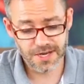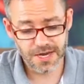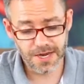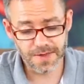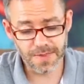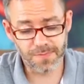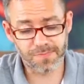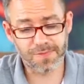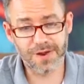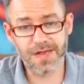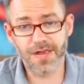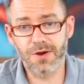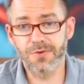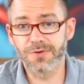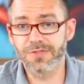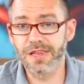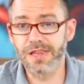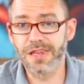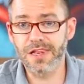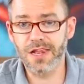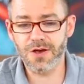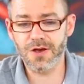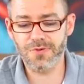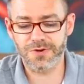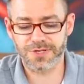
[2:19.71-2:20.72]
and the player with the
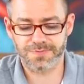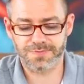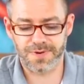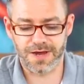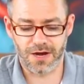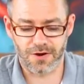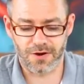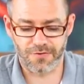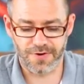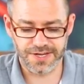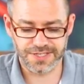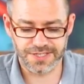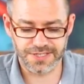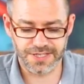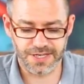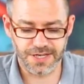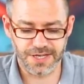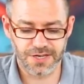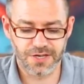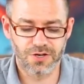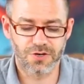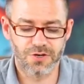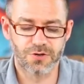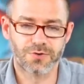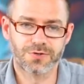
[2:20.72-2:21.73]
lowest power rating
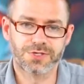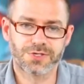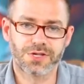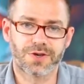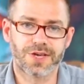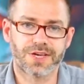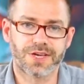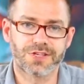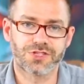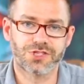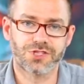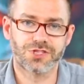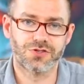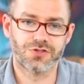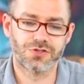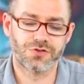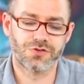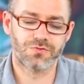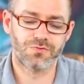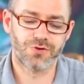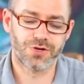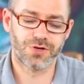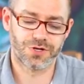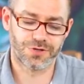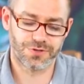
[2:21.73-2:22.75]
also gets to choose a
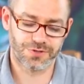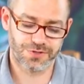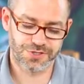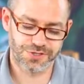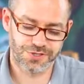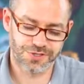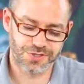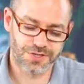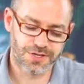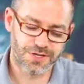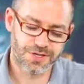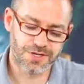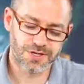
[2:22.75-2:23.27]
ruse.